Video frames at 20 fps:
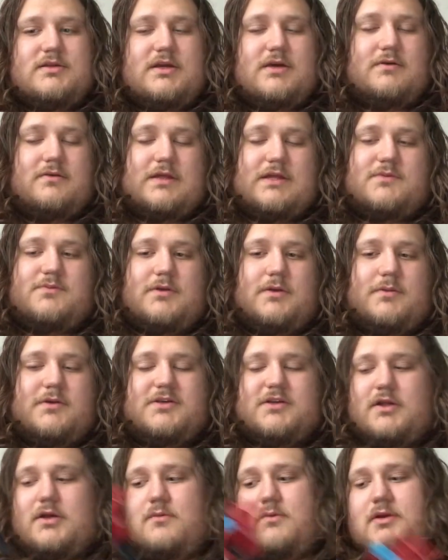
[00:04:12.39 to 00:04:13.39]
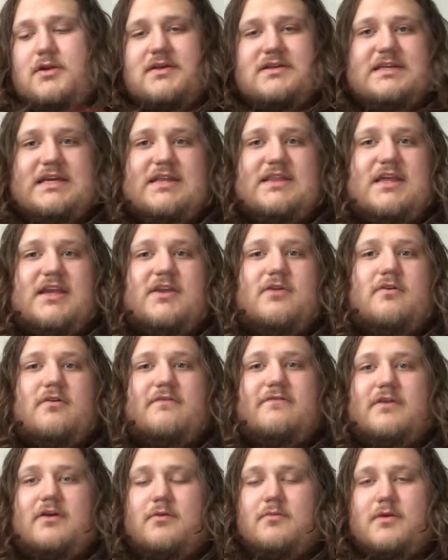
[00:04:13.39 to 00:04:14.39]
So, that's pretty much all I wanted to say. Thank you
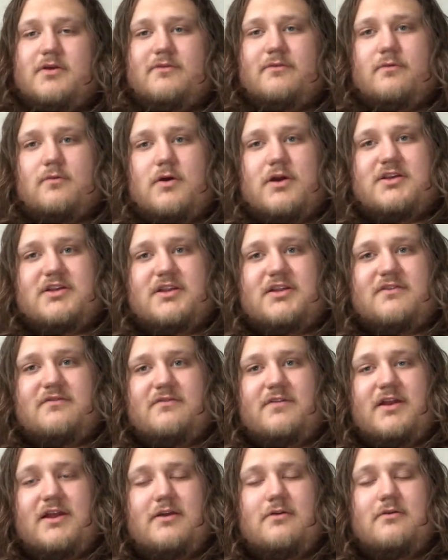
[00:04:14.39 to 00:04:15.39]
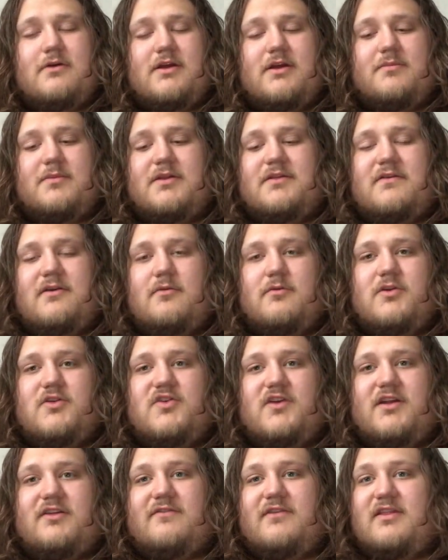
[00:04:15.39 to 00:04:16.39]
all very much for watching this video. I've been
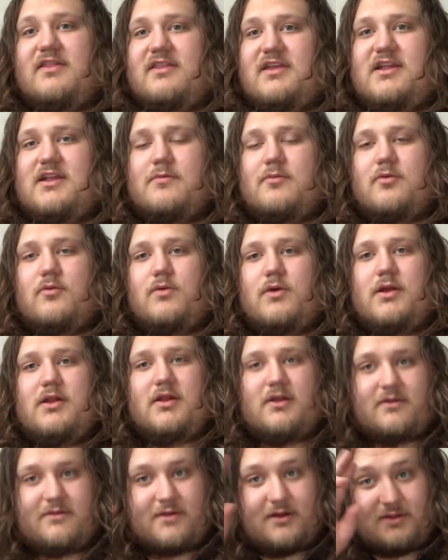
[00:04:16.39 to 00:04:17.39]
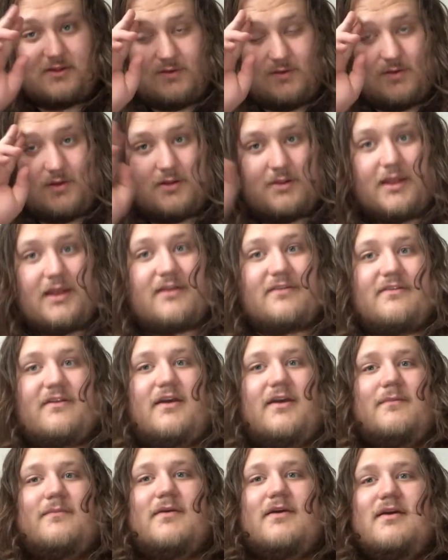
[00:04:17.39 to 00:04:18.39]
01 Transfin D #1, and I'll talk to you all next
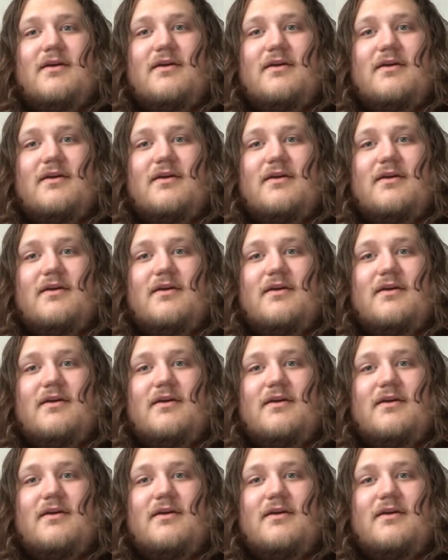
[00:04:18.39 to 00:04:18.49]
time.